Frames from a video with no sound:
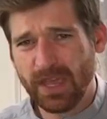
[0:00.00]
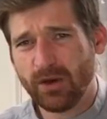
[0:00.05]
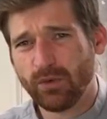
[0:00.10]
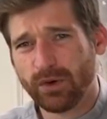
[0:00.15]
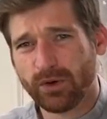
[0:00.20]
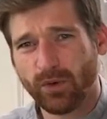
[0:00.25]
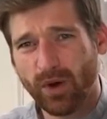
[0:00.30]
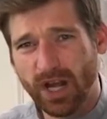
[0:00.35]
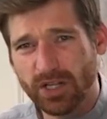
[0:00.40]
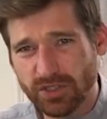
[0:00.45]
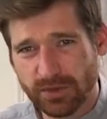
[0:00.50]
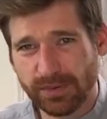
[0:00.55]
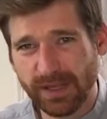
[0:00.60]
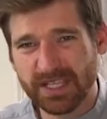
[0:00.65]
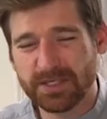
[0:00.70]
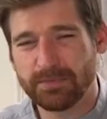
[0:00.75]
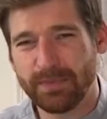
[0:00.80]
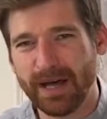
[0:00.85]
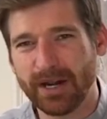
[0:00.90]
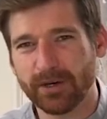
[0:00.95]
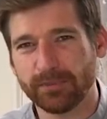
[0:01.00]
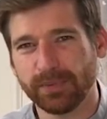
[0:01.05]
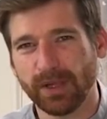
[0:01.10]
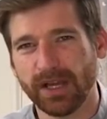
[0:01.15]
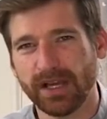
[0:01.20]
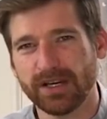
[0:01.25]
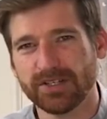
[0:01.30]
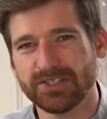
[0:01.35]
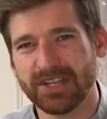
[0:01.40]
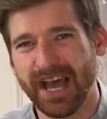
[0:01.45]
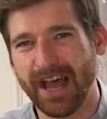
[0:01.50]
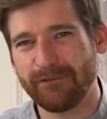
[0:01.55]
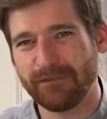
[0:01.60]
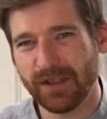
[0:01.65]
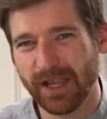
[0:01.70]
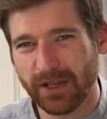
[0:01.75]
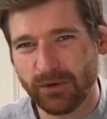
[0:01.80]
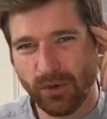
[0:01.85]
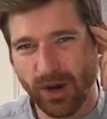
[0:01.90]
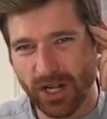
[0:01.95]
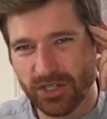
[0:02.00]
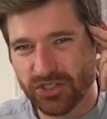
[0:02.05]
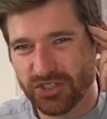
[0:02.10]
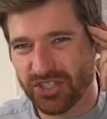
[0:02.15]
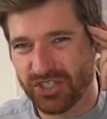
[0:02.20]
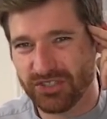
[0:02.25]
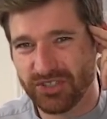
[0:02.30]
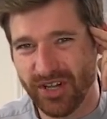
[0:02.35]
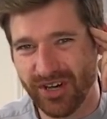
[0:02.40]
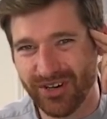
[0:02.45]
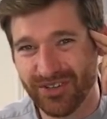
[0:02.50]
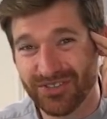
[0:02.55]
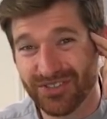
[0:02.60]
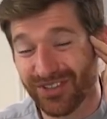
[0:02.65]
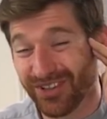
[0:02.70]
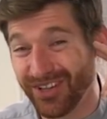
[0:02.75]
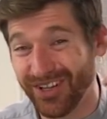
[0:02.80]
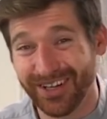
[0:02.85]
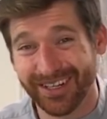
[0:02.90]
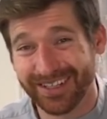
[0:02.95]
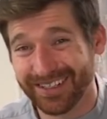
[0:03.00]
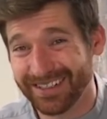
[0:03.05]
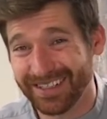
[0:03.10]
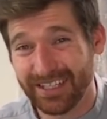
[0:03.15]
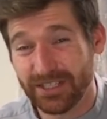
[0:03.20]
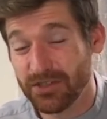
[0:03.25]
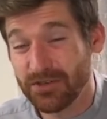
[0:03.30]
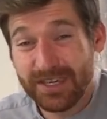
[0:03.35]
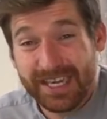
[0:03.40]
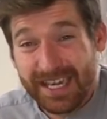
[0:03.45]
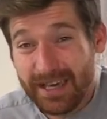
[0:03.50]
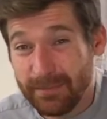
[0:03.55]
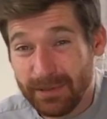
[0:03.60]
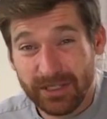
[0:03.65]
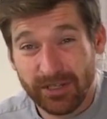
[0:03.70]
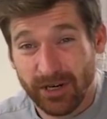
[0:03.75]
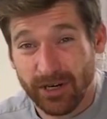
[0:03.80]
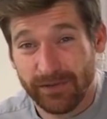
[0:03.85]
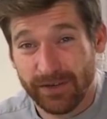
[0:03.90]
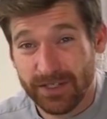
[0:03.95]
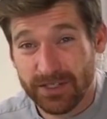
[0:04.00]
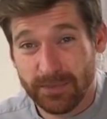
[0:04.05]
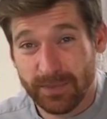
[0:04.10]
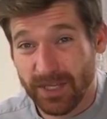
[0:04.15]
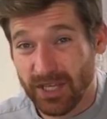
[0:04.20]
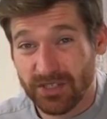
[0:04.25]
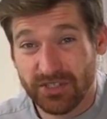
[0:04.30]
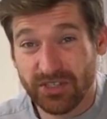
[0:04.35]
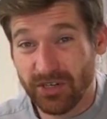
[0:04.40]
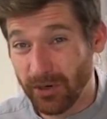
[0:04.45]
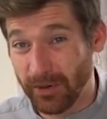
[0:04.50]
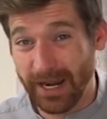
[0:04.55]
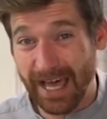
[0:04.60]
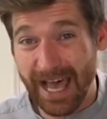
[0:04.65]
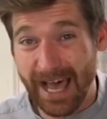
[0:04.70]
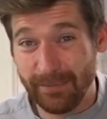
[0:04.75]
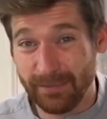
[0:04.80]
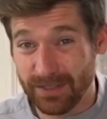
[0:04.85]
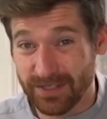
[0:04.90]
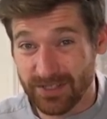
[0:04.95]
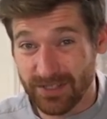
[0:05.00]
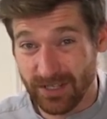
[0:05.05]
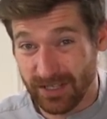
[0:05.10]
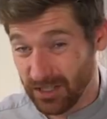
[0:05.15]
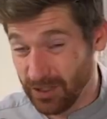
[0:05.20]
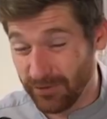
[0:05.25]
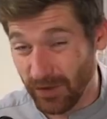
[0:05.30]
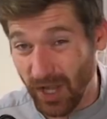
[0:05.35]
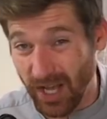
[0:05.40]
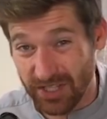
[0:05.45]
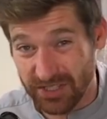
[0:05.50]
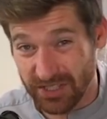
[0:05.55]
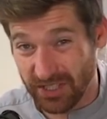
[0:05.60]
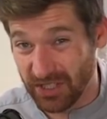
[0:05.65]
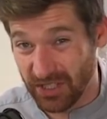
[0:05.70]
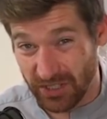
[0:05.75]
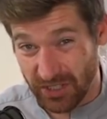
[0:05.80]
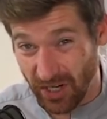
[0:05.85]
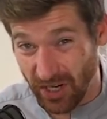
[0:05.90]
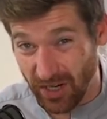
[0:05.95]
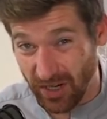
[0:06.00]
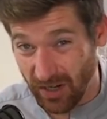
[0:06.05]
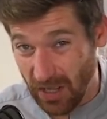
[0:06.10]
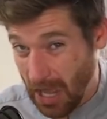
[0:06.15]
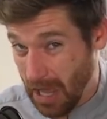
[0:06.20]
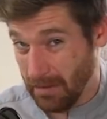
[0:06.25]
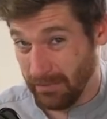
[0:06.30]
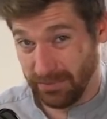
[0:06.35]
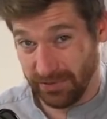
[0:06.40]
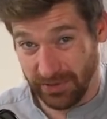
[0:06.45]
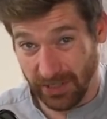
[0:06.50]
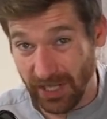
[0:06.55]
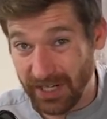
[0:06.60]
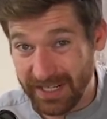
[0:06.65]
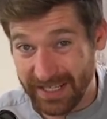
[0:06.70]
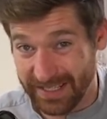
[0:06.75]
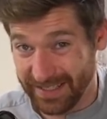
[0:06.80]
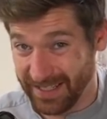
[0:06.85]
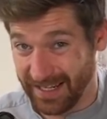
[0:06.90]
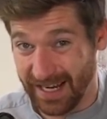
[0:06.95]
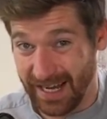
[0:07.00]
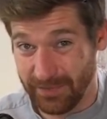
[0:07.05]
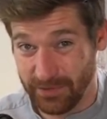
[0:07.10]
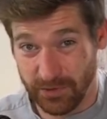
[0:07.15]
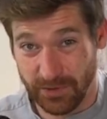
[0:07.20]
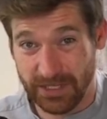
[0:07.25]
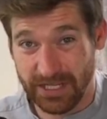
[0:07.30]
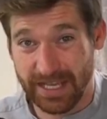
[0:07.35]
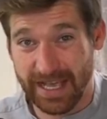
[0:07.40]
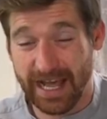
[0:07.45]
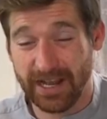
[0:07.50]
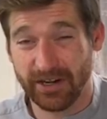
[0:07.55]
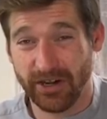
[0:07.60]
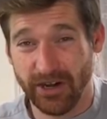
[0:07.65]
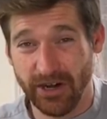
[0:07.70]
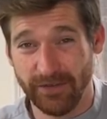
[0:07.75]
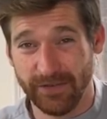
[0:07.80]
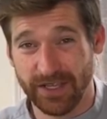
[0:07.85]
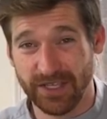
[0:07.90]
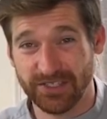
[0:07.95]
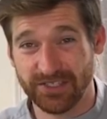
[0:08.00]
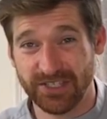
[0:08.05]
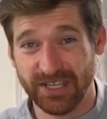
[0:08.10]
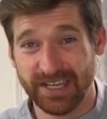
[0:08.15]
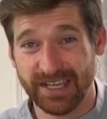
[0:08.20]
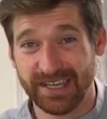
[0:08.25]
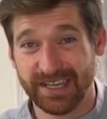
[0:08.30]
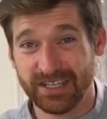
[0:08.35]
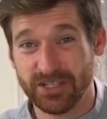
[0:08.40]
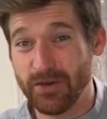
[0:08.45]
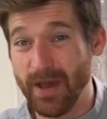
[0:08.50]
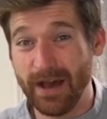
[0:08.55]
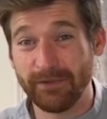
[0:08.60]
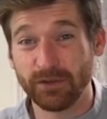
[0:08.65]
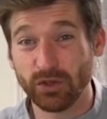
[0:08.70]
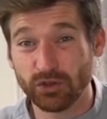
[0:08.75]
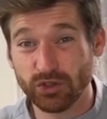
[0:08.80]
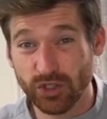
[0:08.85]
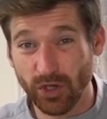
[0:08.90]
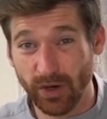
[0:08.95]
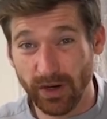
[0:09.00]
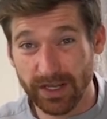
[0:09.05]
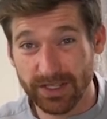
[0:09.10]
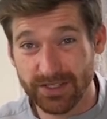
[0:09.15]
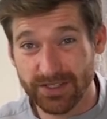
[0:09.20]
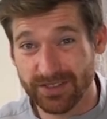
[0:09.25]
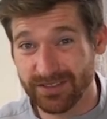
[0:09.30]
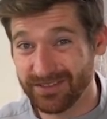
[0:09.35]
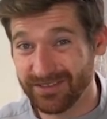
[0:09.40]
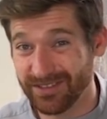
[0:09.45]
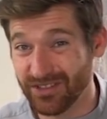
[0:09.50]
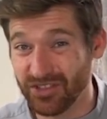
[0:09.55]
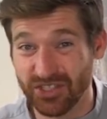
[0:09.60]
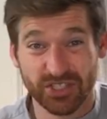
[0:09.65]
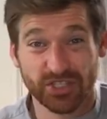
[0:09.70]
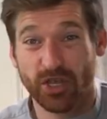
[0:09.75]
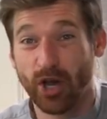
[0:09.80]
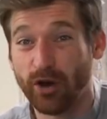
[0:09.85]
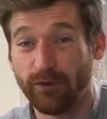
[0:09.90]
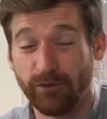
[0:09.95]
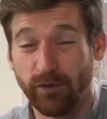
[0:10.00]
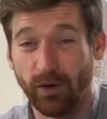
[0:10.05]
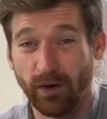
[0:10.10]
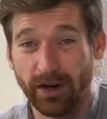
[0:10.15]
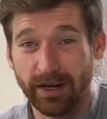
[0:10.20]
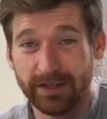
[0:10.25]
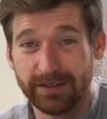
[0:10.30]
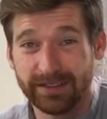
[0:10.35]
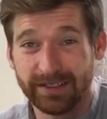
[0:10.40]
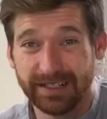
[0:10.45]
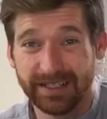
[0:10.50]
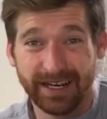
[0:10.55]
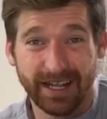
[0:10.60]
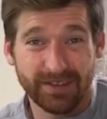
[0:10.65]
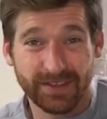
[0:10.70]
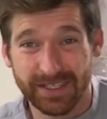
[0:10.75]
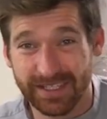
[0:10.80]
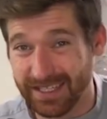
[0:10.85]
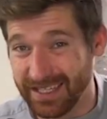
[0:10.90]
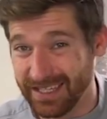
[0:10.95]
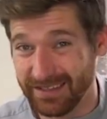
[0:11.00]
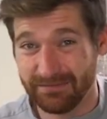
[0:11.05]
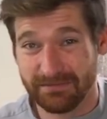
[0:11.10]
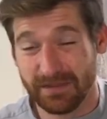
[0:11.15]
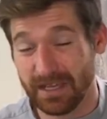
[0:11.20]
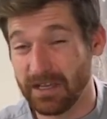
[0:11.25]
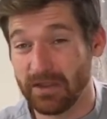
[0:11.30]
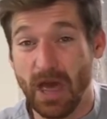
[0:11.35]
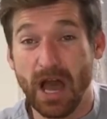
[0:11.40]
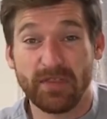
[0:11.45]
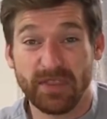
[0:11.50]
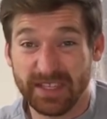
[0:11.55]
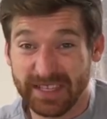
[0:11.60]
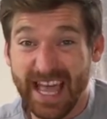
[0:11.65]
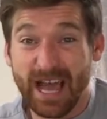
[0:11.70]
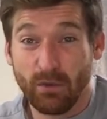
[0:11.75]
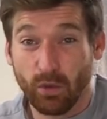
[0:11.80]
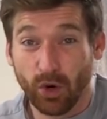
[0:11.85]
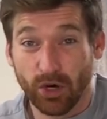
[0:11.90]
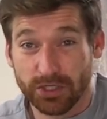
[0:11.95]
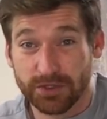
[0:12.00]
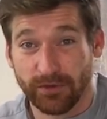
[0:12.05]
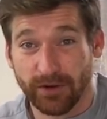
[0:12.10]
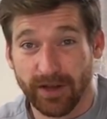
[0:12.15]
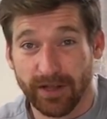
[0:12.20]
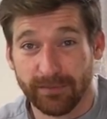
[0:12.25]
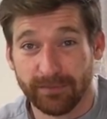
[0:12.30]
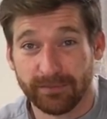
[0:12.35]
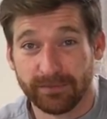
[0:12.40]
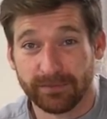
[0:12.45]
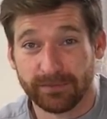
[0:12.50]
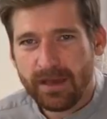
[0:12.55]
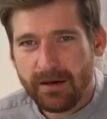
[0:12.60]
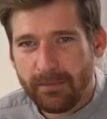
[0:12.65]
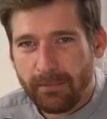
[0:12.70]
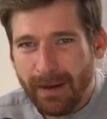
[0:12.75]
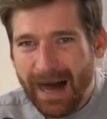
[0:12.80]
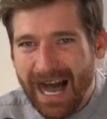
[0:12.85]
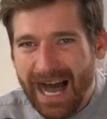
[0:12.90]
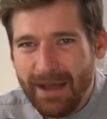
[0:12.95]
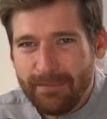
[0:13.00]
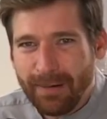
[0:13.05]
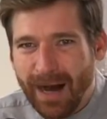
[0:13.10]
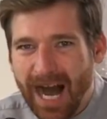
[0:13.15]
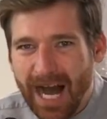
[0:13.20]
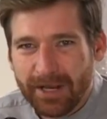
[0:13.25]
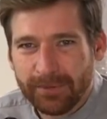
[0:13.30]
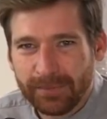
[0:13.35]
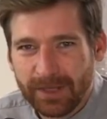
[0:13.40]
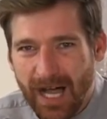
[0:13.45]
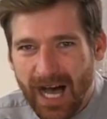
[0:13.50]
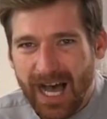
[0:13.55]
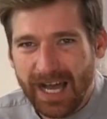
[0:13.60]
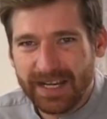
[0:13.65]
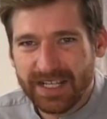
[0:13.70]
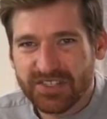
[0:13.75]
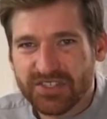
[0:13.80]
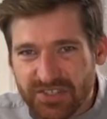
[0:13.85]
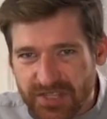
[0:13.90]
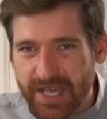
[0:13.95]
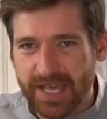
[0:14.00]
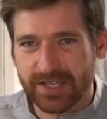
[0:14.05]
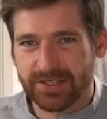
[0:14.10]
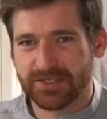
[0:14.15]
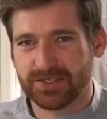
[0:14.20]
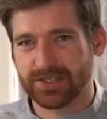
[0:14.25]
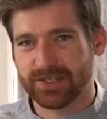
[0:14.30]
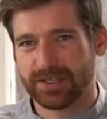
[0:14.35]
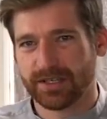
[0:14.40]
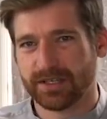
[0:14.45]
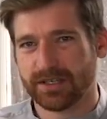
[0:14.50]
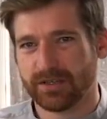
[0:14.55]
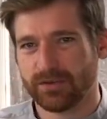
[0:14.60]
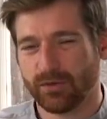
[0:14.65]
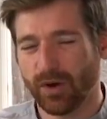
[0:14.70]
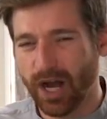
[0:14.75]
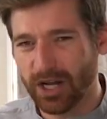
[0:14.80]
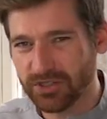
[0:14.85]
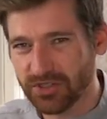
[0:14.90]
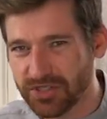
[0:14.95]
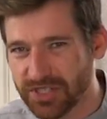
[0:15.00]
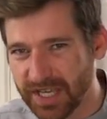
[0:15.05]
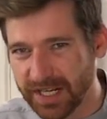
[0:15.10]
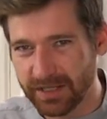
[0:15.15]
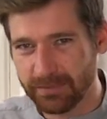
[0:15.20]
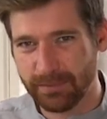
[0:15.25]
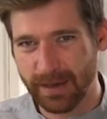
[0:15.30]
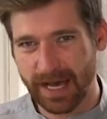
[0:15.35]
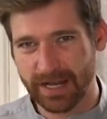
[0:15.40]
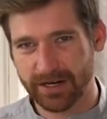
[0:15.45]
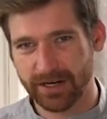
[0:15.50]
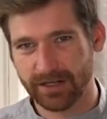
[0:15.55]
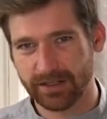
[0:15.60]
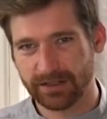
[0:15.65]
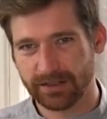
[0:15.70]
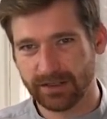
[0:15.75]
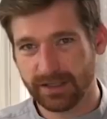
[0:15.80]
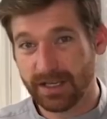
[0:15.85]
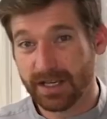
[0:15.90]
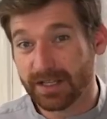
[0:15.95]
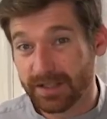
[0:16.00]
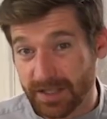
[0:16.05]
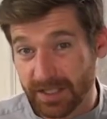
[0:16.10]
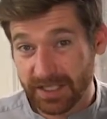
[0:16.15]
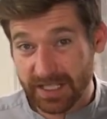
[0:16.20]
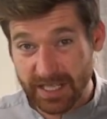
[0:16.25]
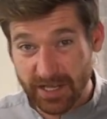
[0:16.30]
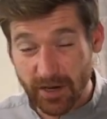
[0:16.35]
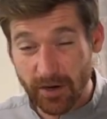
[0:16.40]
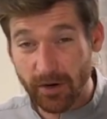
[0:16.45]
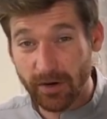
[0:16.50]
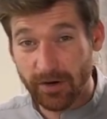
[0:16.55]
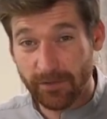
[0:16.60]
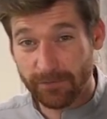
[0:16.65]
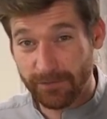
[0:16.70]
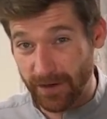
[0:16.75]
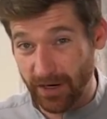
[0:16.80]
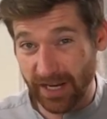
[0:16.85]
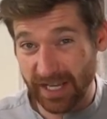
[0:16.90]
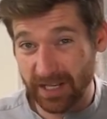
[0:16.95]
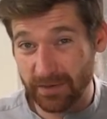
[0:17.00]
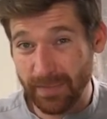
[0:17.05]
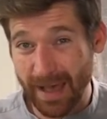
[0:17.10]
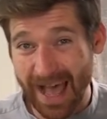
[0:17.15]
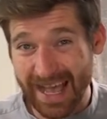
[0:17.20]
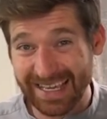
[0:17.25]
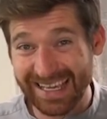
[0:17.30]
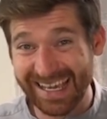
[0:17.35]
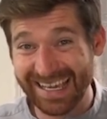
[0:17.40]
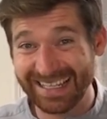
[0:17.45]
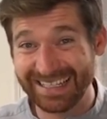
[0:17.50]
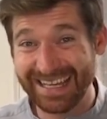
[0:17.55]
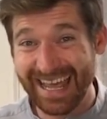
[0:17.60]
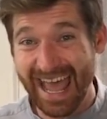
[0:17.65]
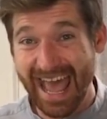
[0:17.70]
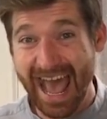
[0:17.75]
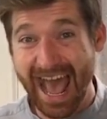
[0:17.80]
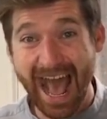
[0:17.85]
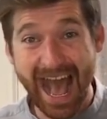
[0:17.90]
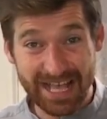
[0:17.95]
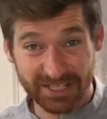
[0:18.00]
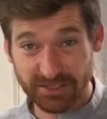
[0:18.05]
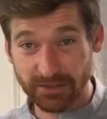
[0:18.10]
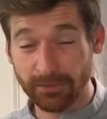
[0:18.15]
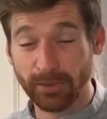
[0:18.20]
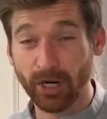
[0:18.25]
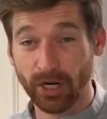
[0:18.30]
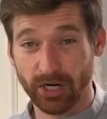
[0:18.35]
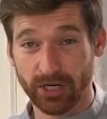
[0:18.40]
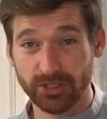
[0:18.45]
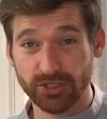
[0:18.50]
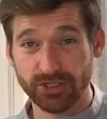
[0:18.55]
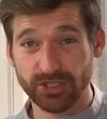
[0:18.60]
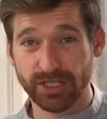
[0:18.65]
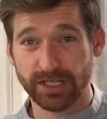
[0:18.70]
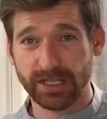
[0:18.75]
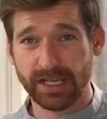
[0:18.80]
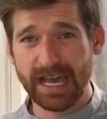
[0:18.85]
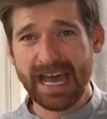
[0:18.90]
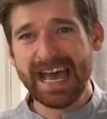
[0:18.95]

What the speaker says: When Roger plays better players, I feel like Roger just knows, look, you can't be nervous because you know what happens. You've lost to Nadal plenty of times when you got nervous. You have no choice. You just go for it, and I think that works for him. My bottom line is this. Roger's getting better. The Neo Fearhand backhand has emerged.